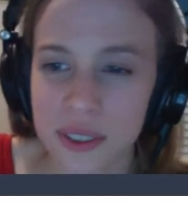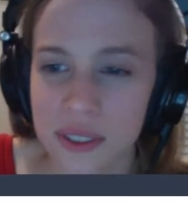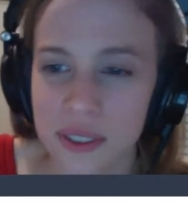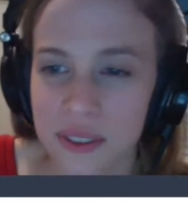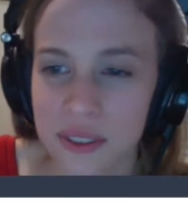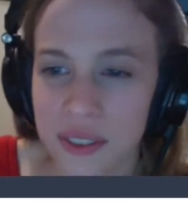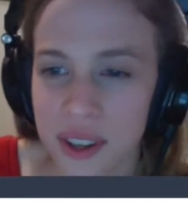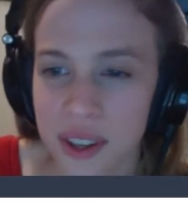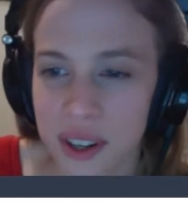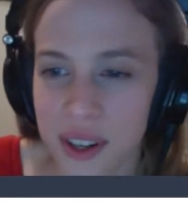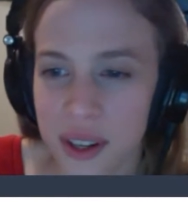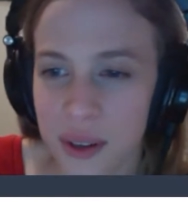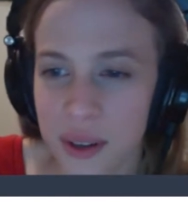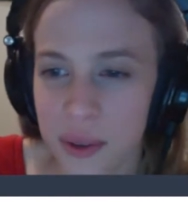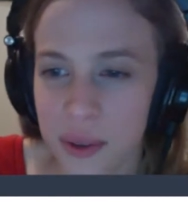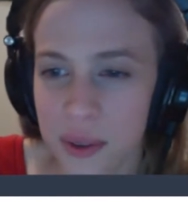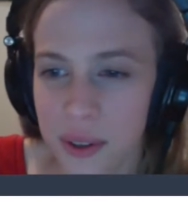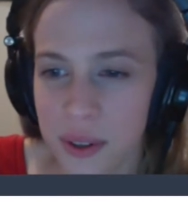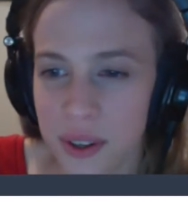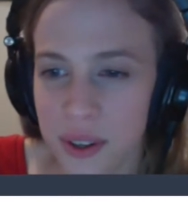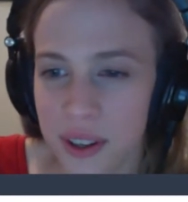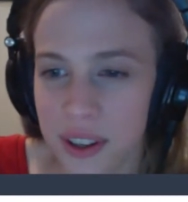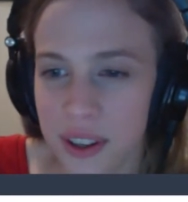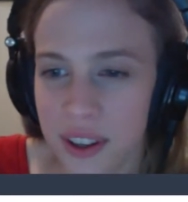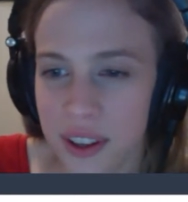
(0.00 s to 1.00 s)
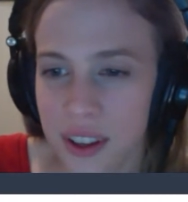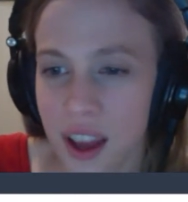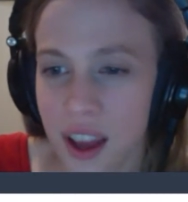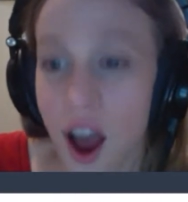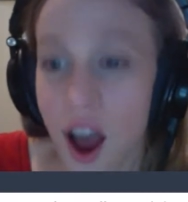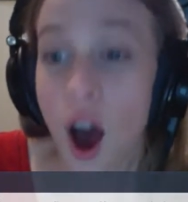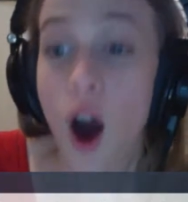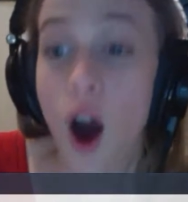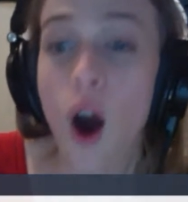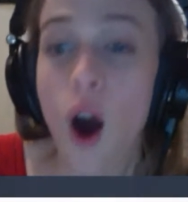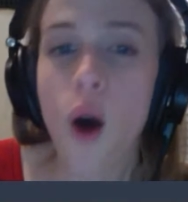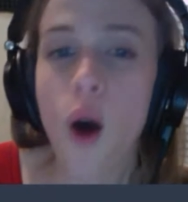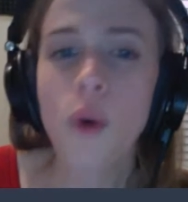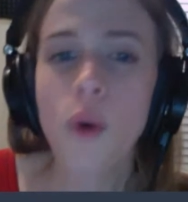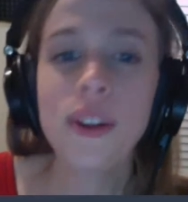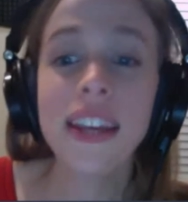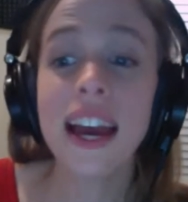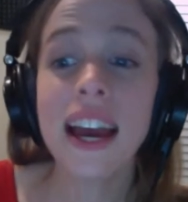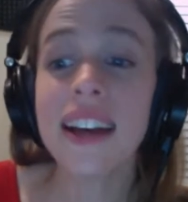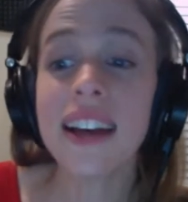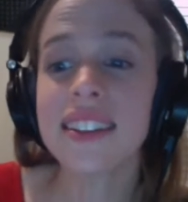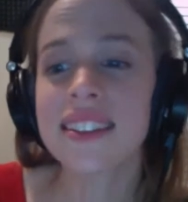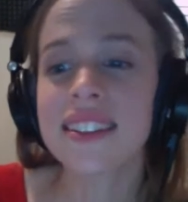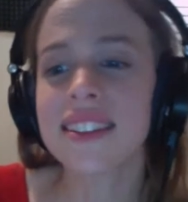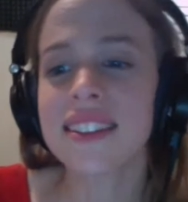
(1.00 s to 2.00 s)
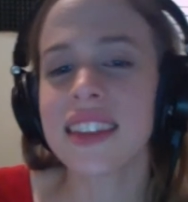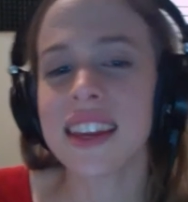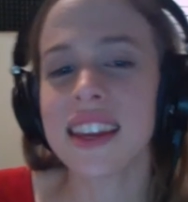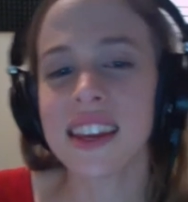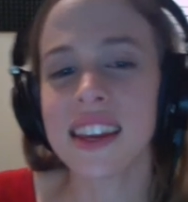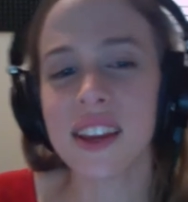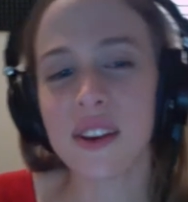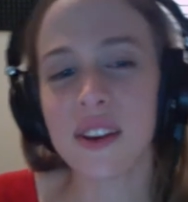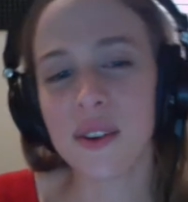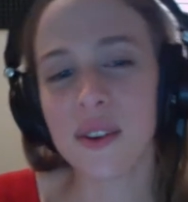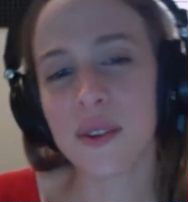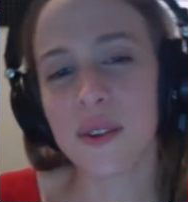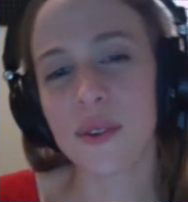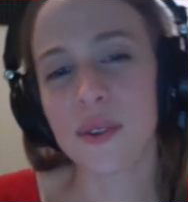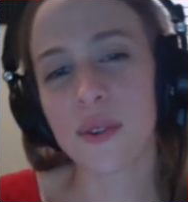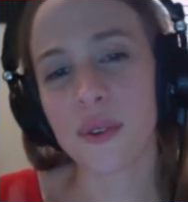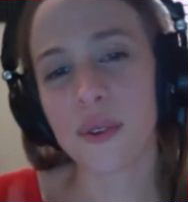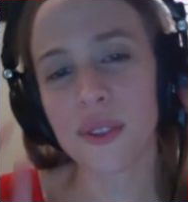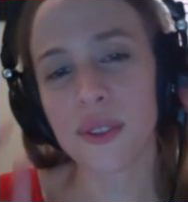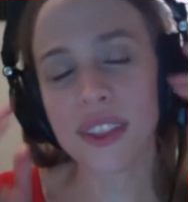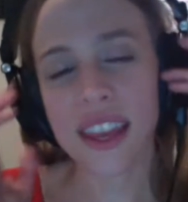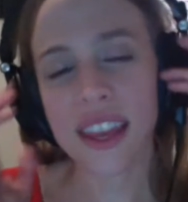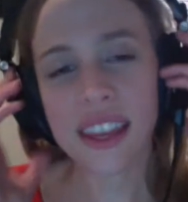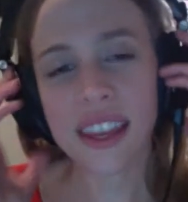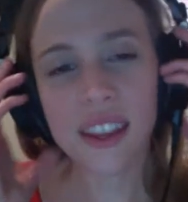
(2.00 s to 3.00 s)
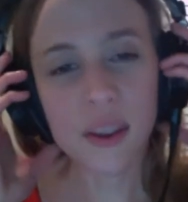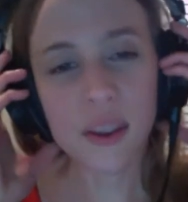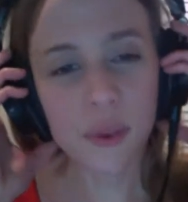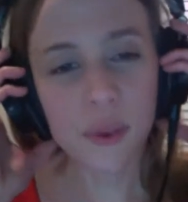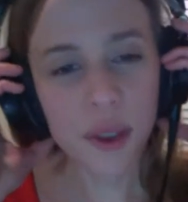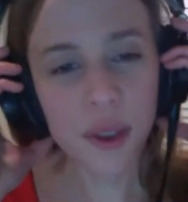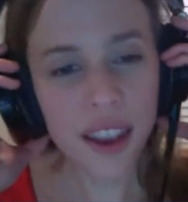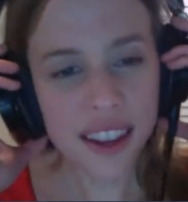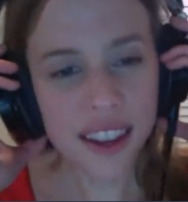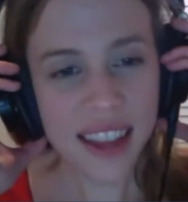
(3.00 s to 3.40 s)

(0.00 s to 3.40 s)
Very cool. Oh yes, thank you, thank you.